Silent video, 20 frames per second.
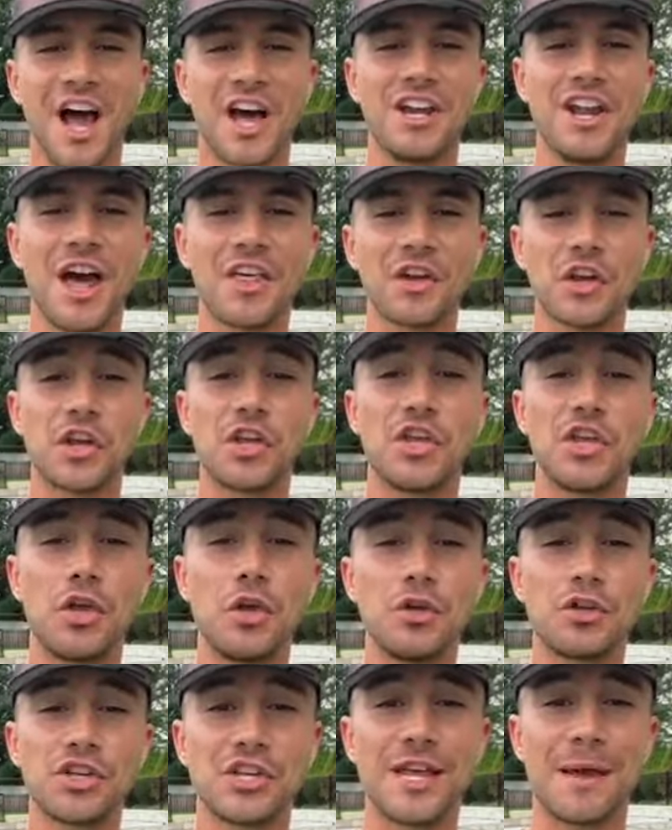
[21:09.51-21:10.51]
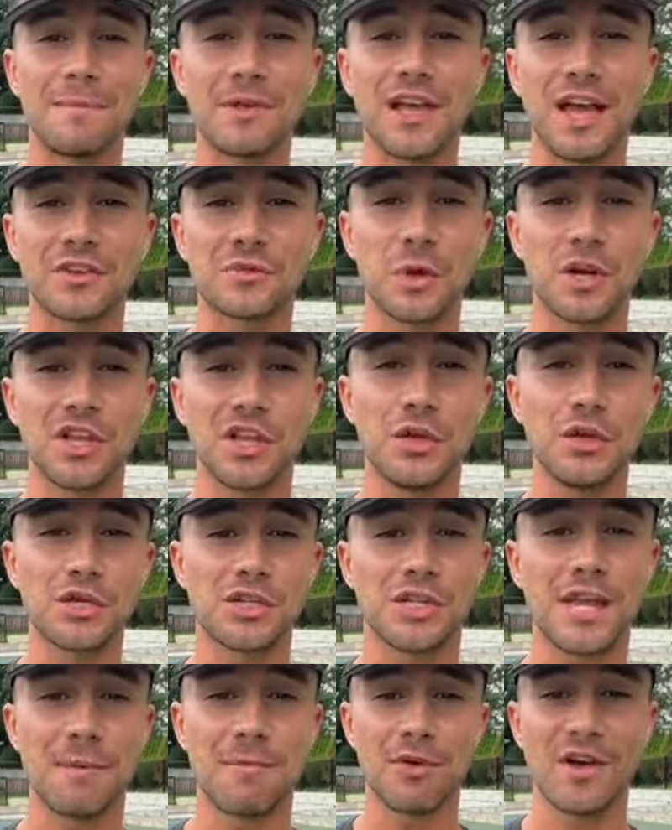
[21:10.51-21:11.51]
Another huge tip. You guys want a
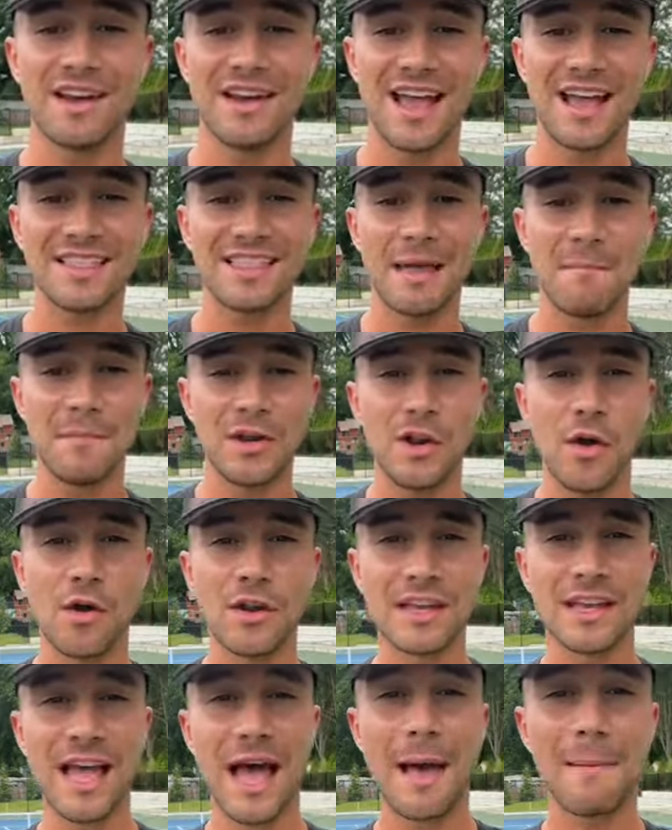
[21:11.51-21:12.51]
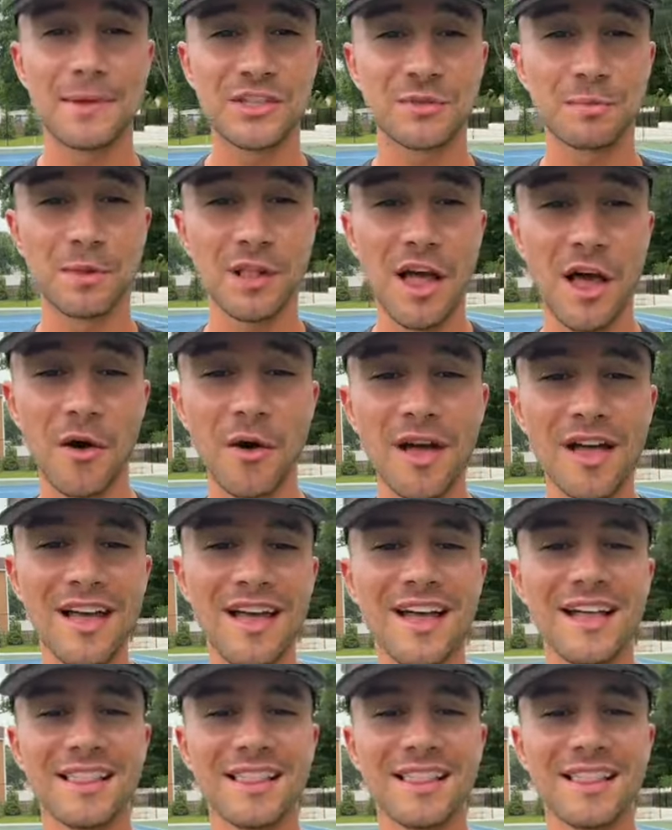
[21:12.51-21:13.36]
huge tip right now? Let me know in the comments below.